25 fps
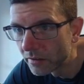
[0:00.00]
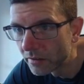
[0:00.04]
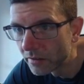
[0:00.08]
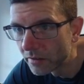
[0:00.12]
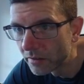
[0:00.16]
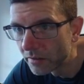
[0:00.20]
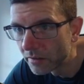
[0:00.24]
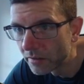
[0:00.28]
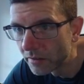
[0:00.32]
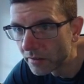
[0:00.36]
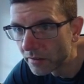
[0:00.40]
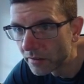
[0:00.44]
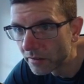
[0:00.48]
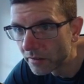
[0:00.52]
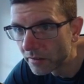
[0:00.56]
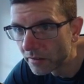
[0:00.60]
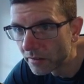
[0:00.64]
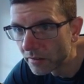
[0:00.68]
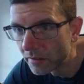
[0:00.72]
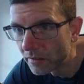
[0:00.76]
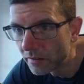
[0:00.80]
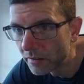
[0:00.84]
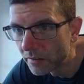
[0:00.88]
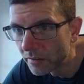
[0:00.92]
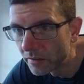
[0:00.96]

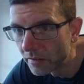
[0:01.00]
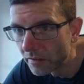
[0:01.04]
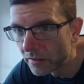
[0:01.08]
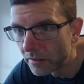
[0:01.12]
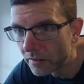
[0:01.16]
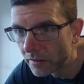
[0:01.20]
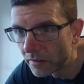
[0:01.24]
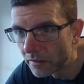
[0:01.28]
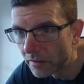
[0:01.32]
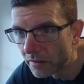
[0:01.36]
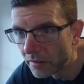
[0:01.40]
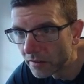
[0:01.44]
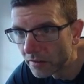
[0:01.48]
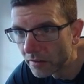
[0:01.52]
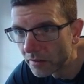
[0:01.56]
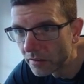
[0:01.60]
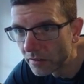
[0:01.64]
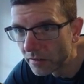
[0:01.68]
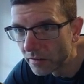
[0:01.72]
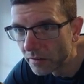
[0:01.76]
Nobody speaks.